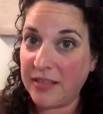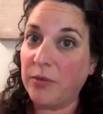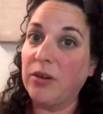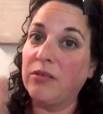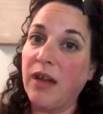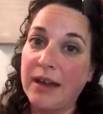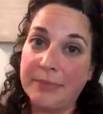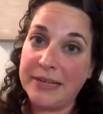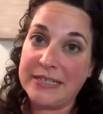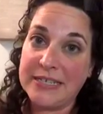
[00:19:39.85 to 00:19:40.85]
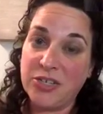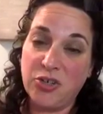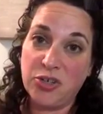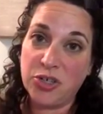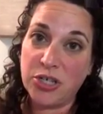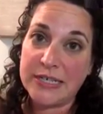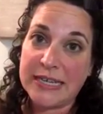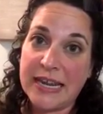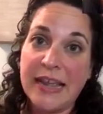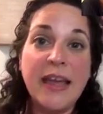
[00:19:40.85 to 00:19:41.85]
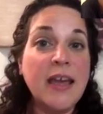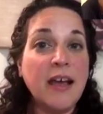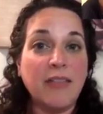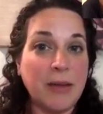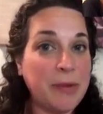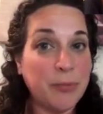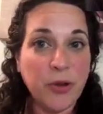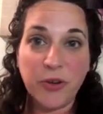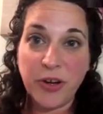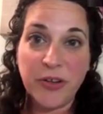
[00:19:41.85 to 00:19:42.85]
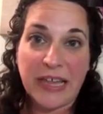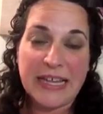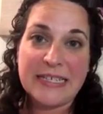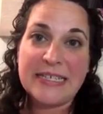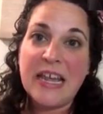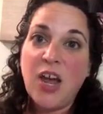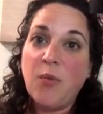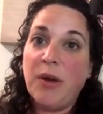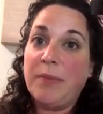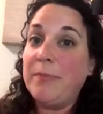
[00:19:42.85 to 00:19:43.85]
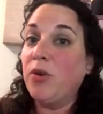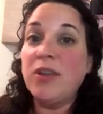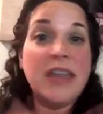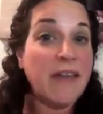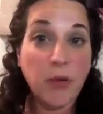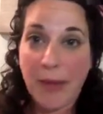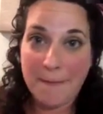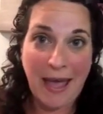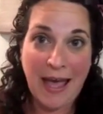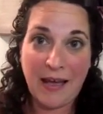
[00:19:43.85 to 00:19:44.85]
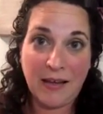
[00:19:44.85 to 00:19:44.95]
There were a lot of places in New Jersey, a lot of people don't know this, where people never went back.